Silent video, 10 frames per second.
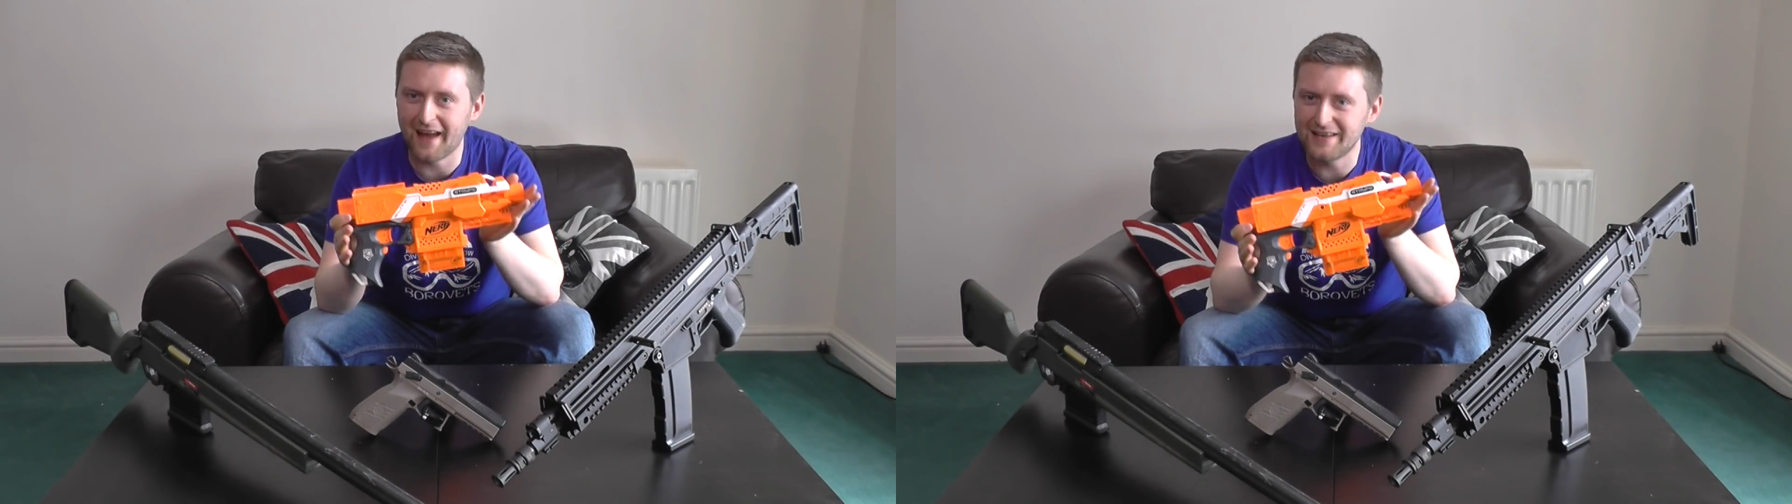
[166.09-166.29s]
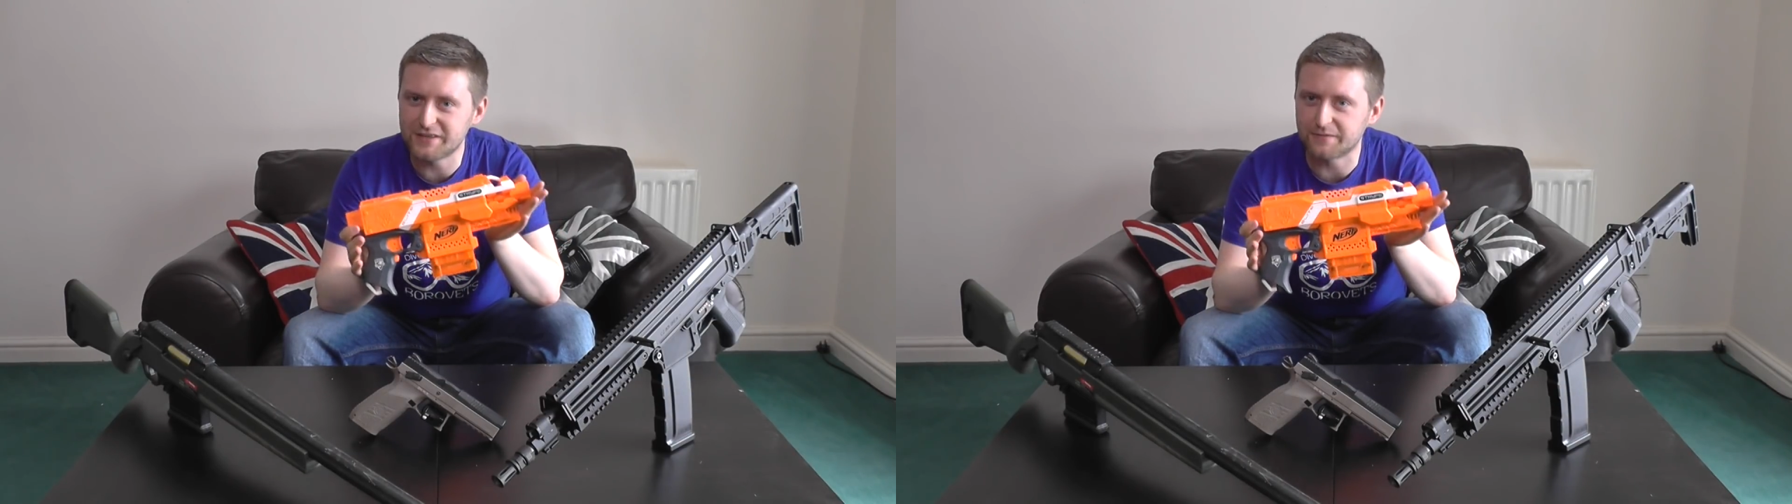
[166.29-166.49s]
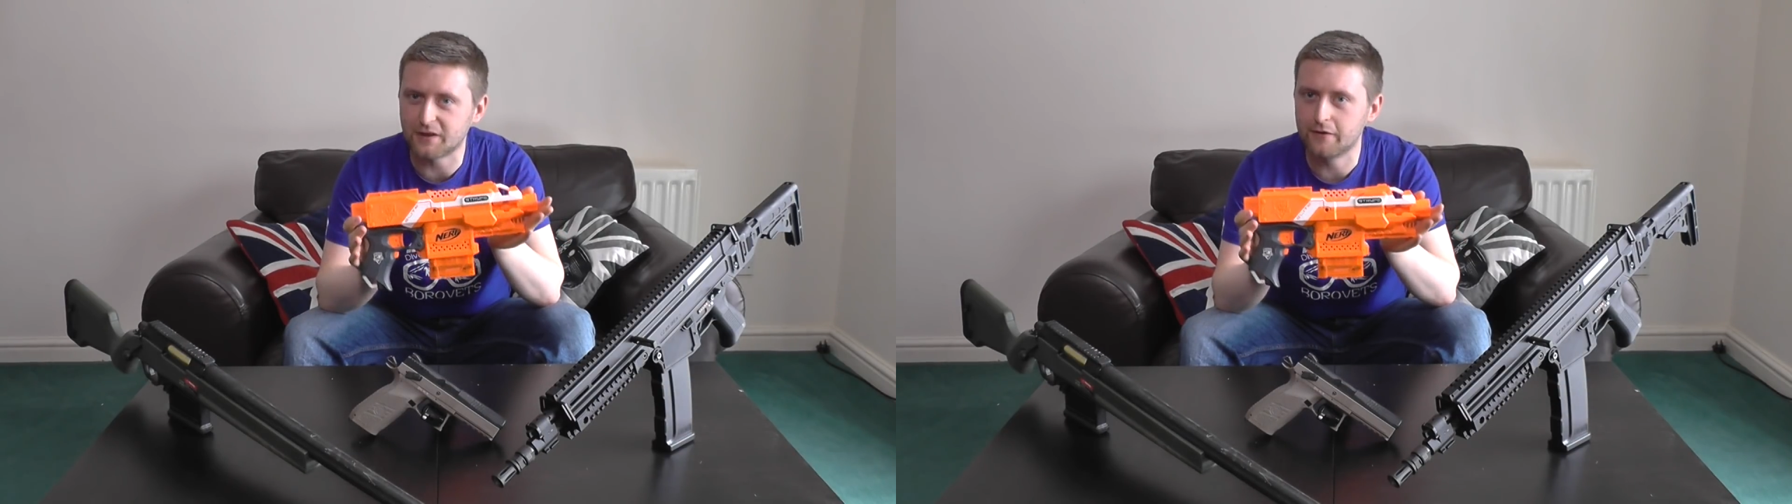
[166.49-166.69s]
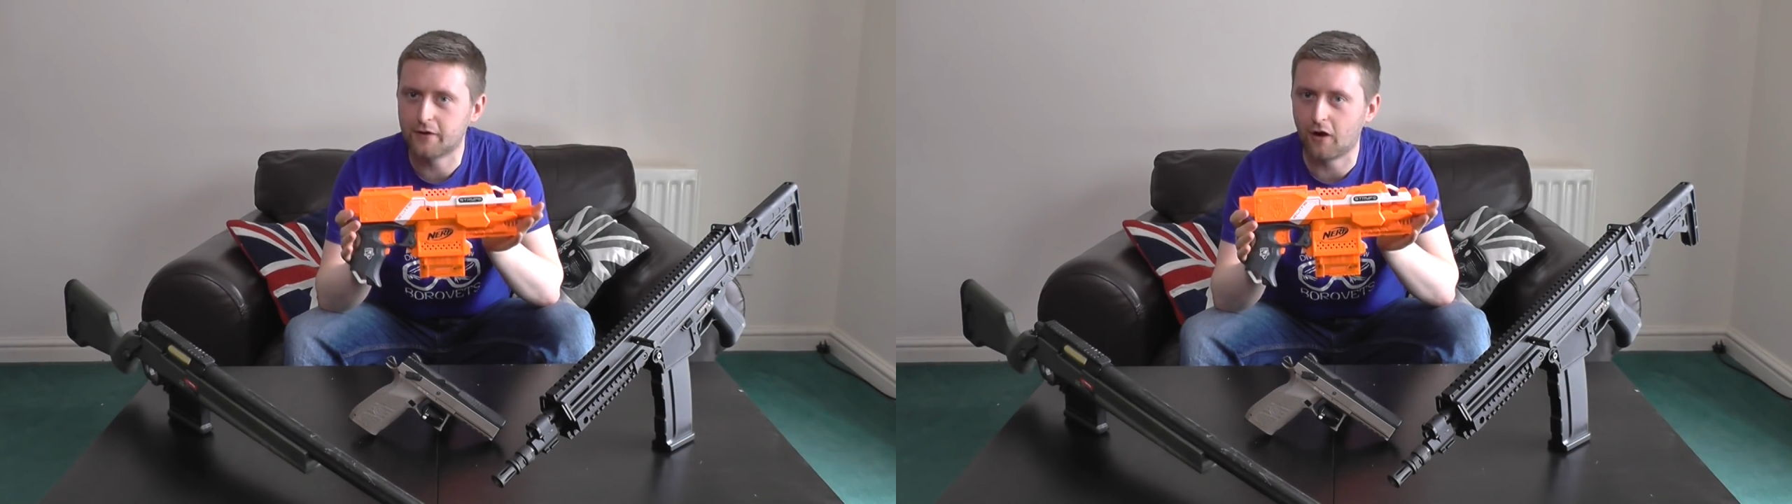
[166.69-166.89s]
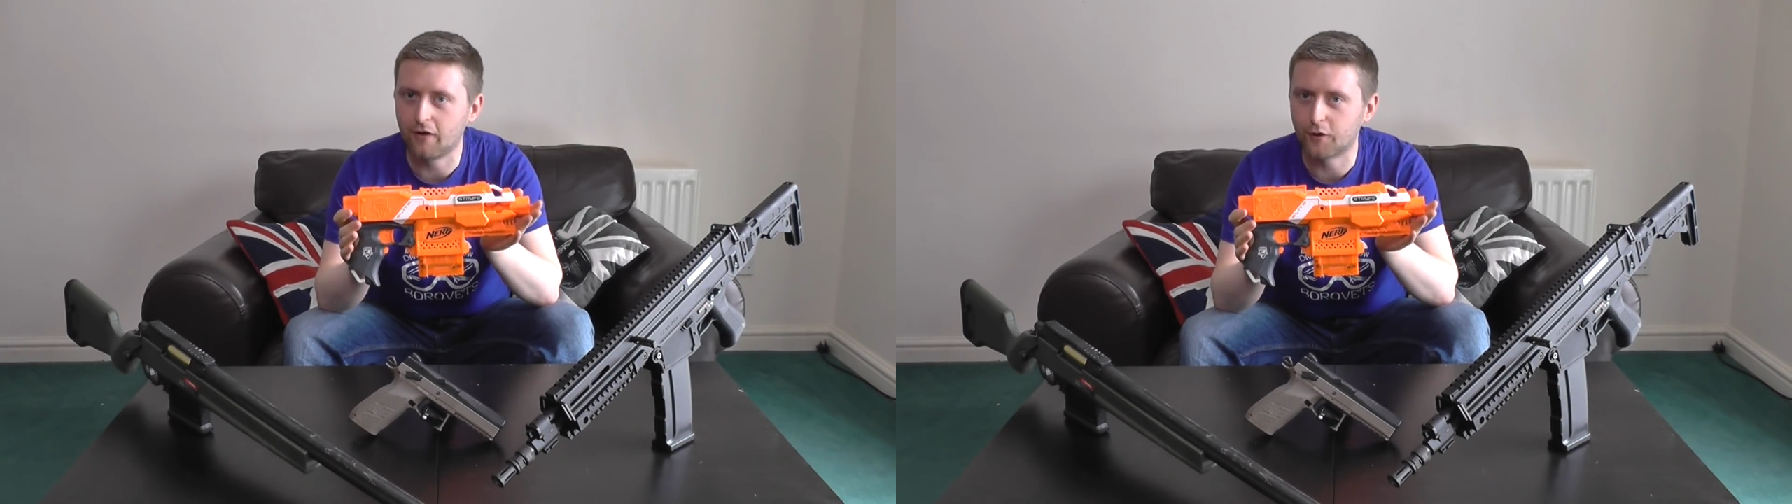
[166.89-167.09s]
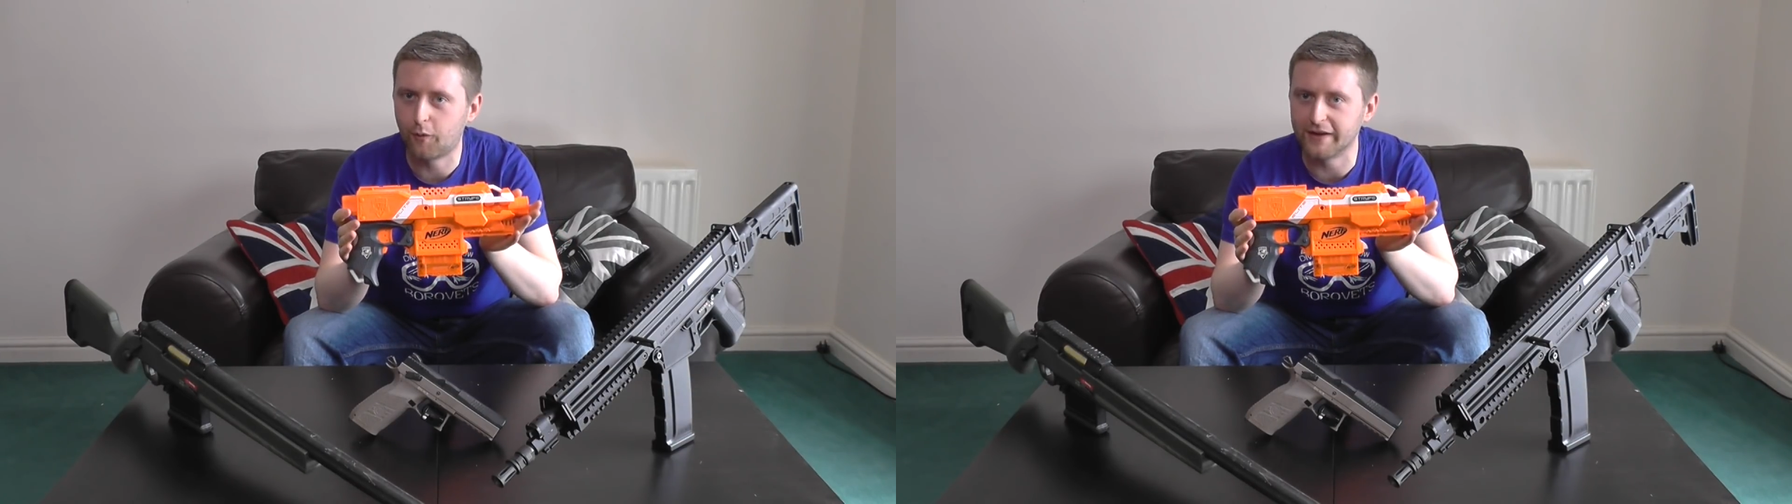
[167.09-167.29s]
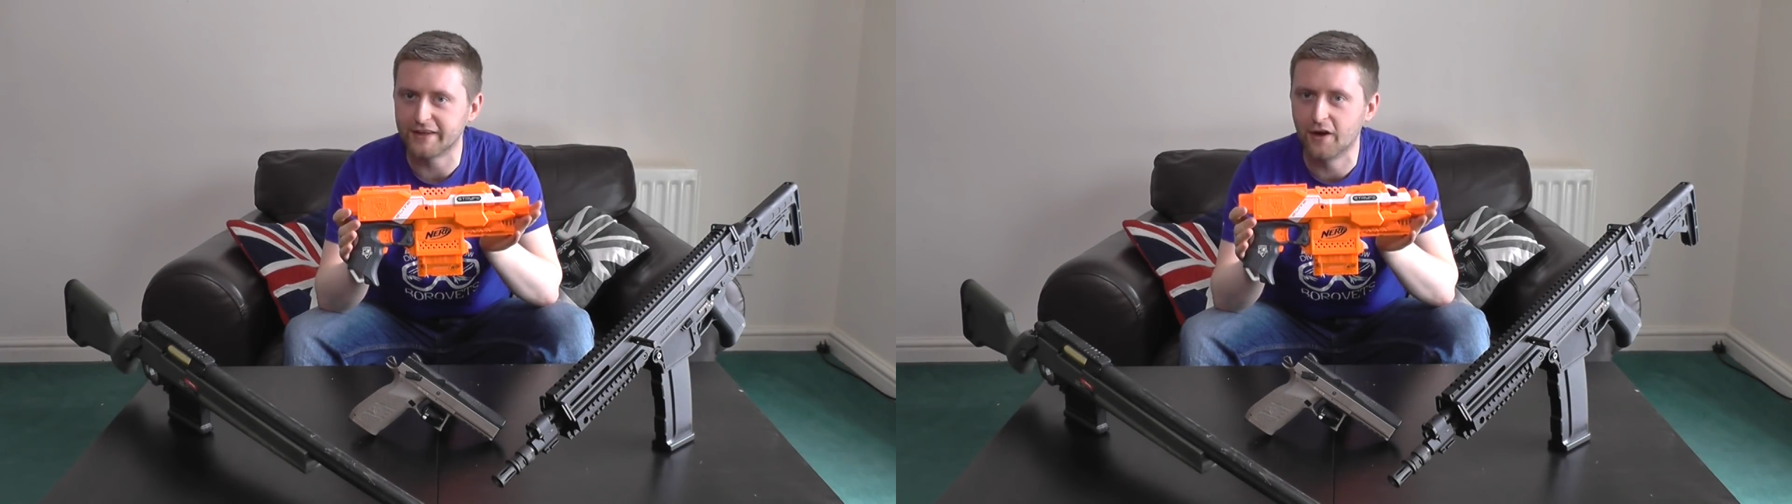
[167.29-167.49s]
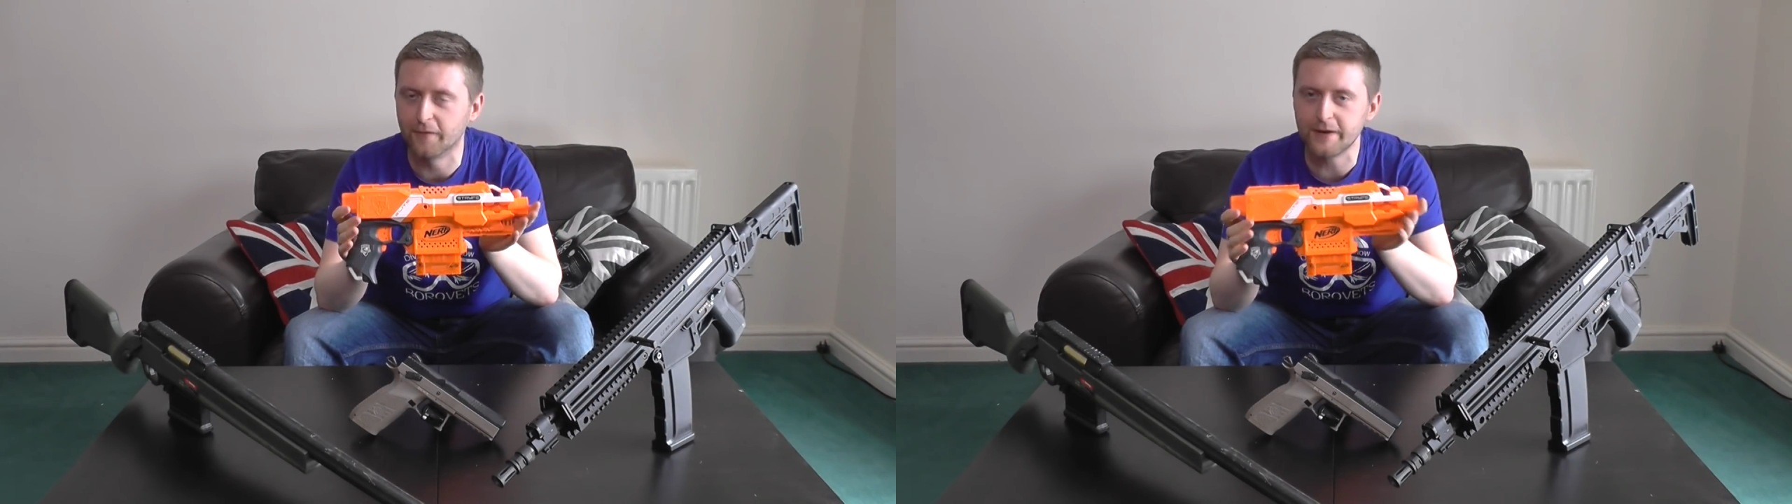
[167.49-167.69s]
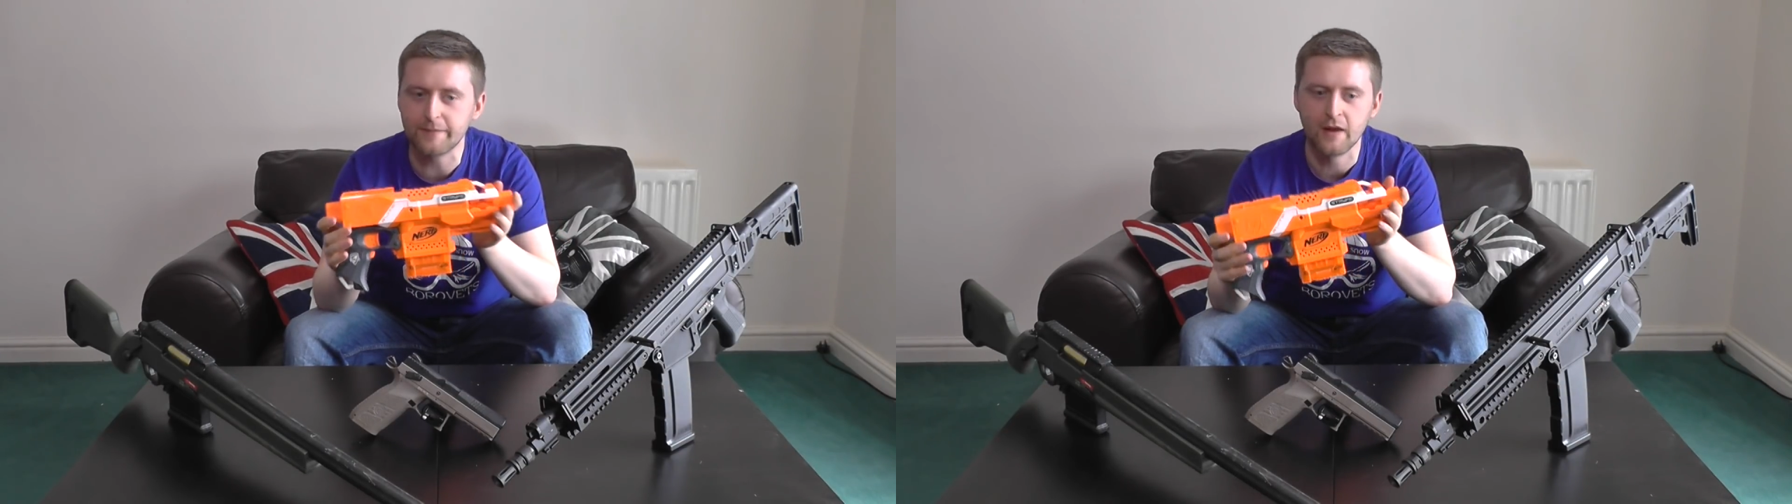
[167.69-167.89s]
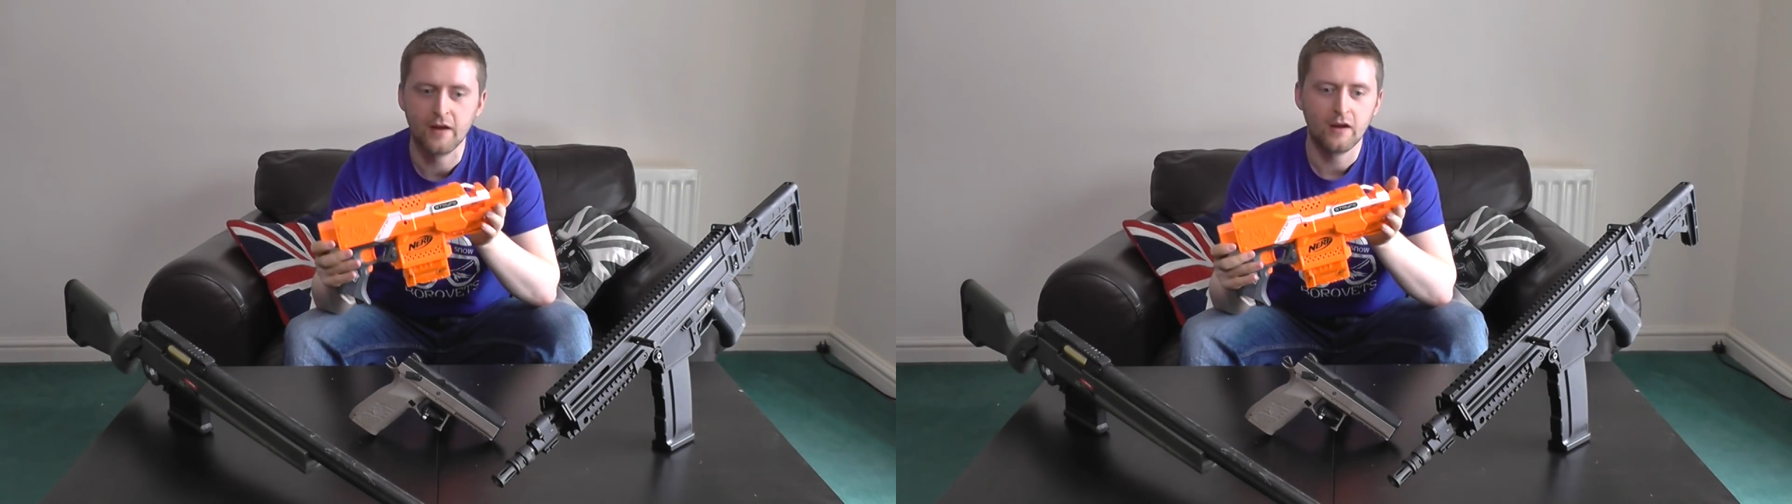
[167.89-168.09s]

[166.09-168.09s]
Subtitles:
that Airsoft alone can't quite cover.